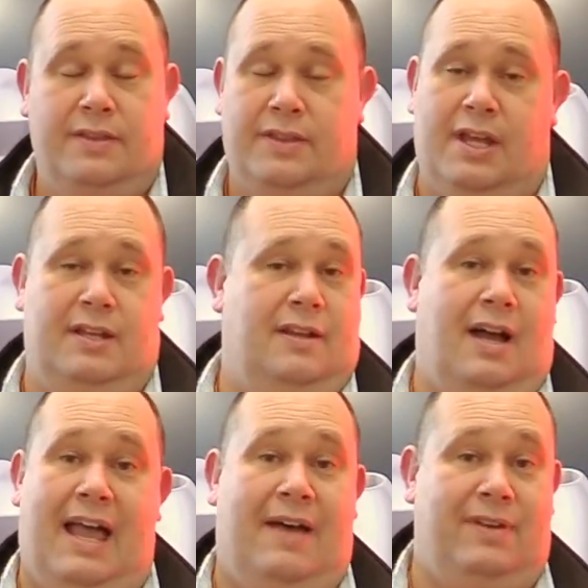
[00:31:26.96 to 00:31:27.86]
that
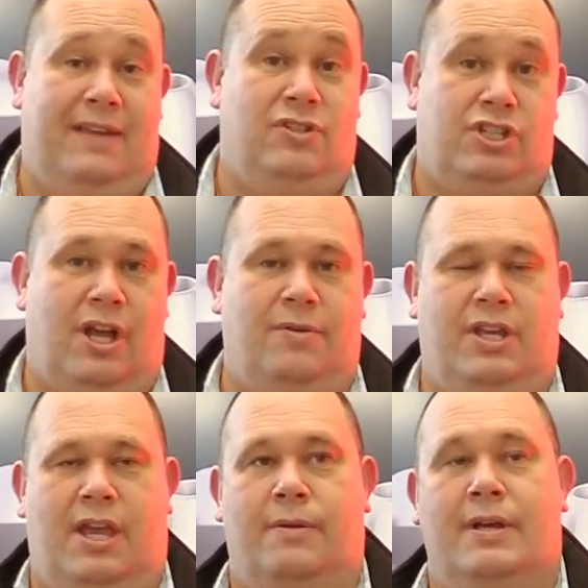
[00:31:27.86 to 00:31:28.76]
I haven't even shown
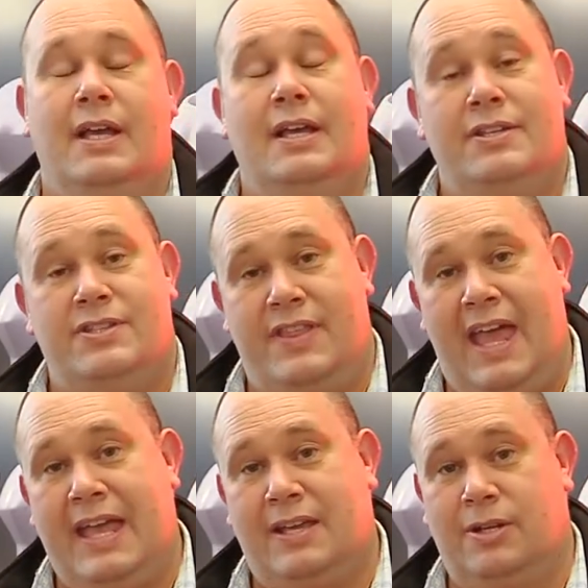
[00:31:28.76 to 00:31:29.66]
you. So the
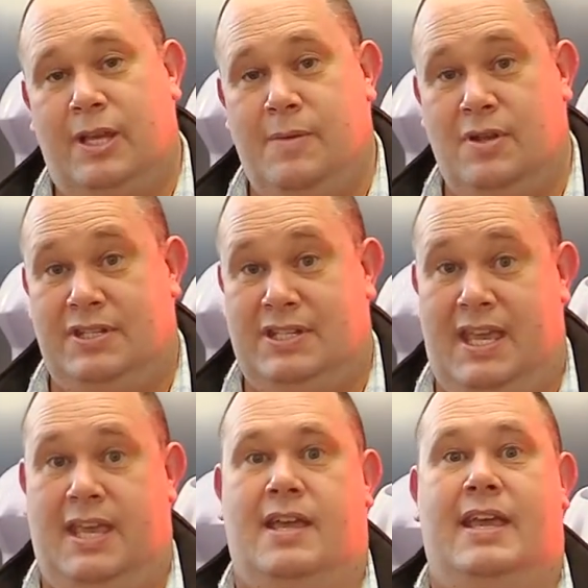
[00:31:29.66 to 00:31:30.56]
airgun
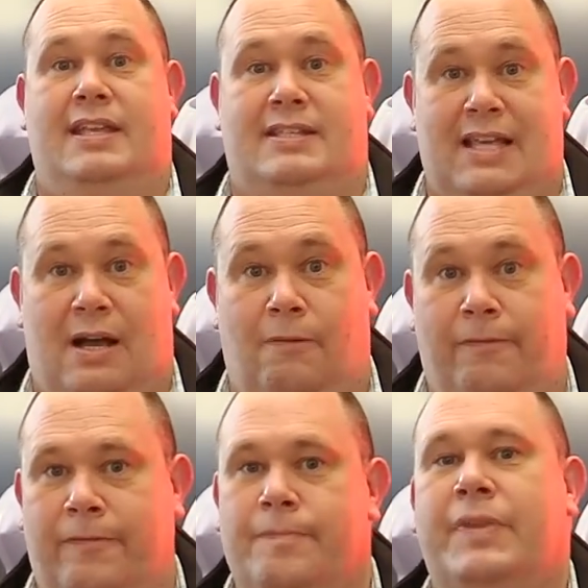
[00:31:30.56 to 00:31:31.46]
community
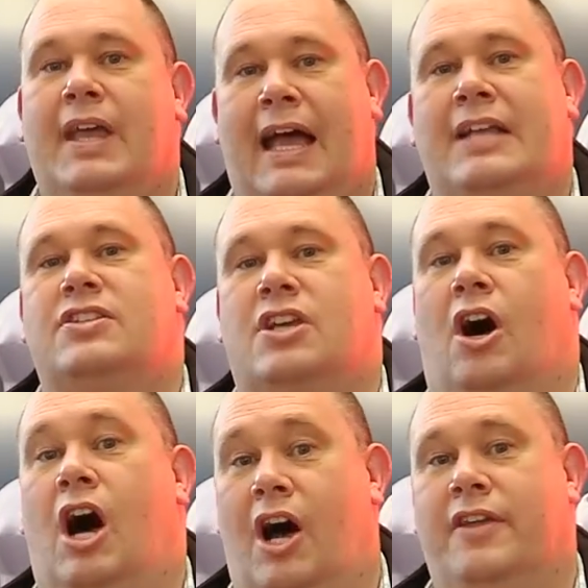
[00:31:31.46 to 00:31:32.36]
itself has
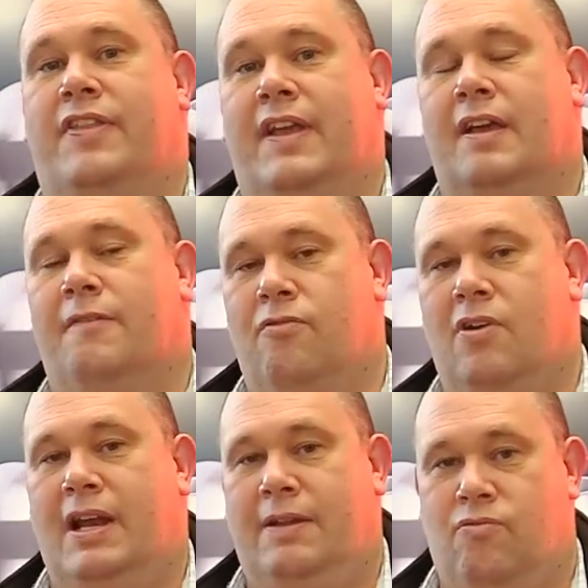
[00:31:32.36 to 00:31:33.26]
got, I think, a
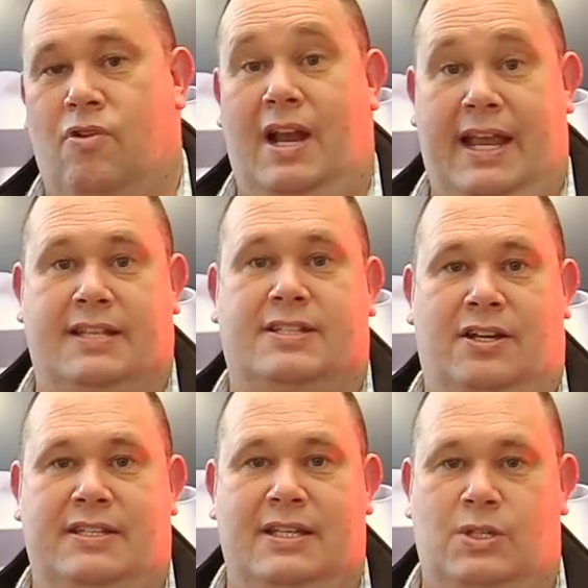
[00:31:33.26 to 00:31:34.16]
really, really
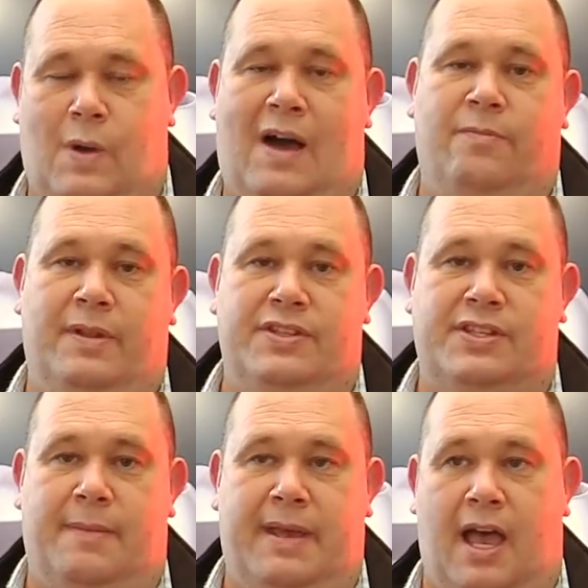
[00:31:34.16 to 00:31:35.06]
exciting 12 months
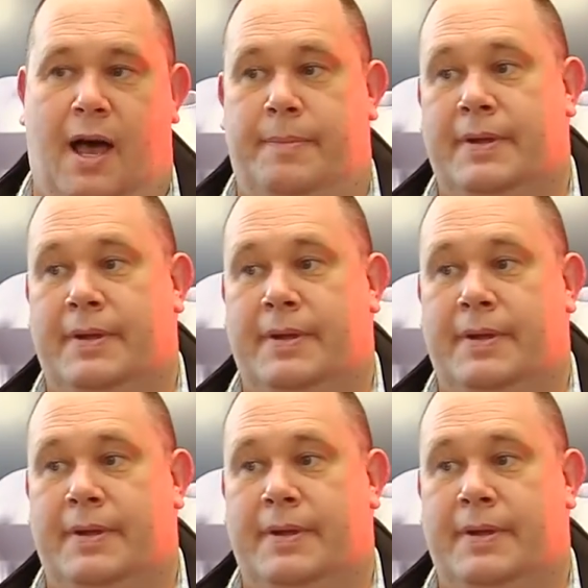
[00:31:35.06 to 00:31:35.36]
coming up.